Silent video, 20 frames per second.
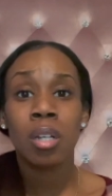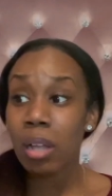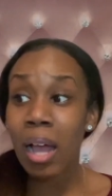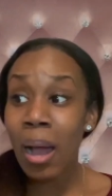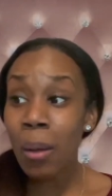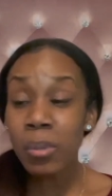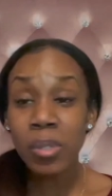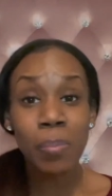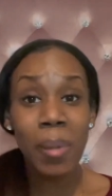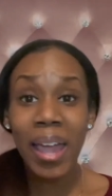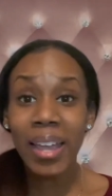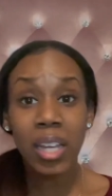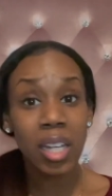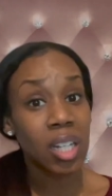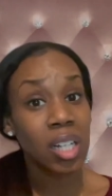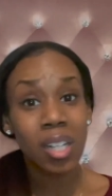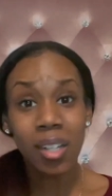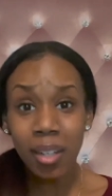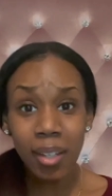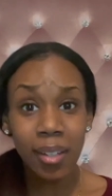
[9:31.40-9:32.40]
I was back in
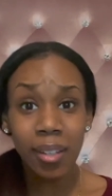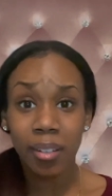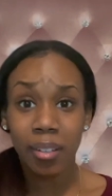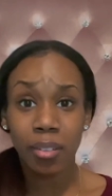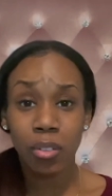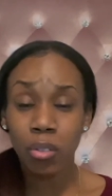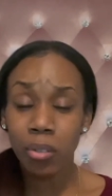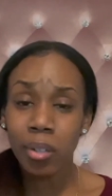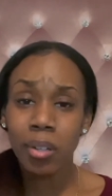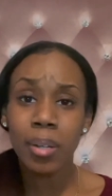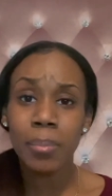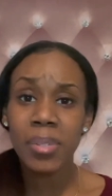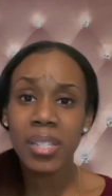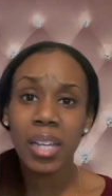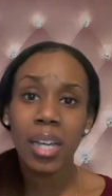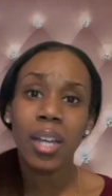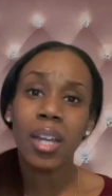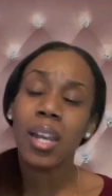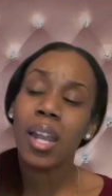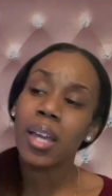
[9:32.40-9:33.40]
the hood. You know what I'm
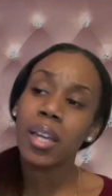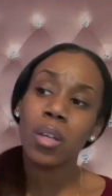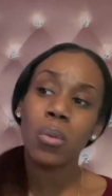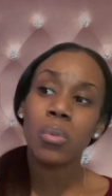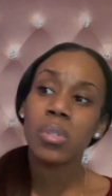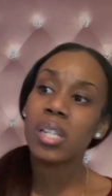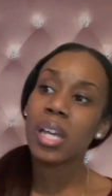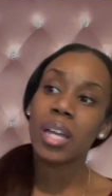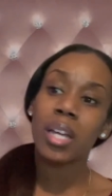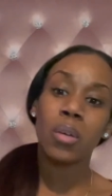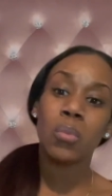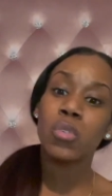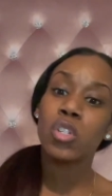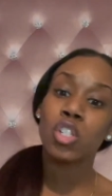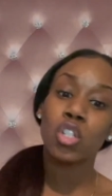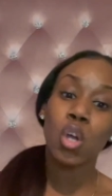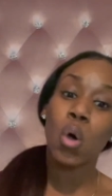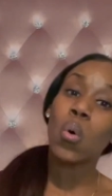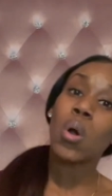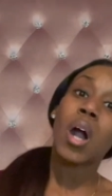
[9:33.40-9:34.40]
saying? Like, it was
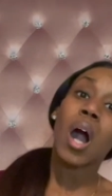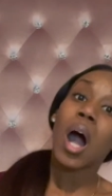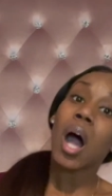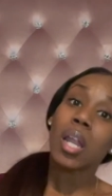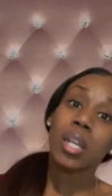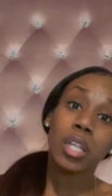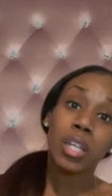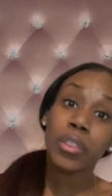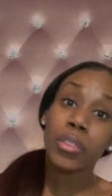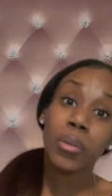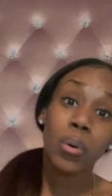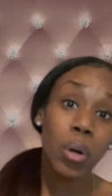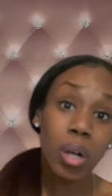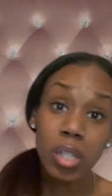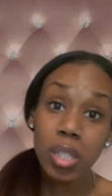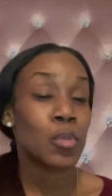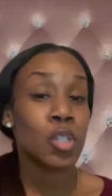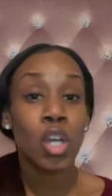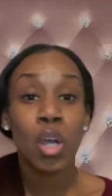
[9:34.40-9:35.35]
no godly thoughts.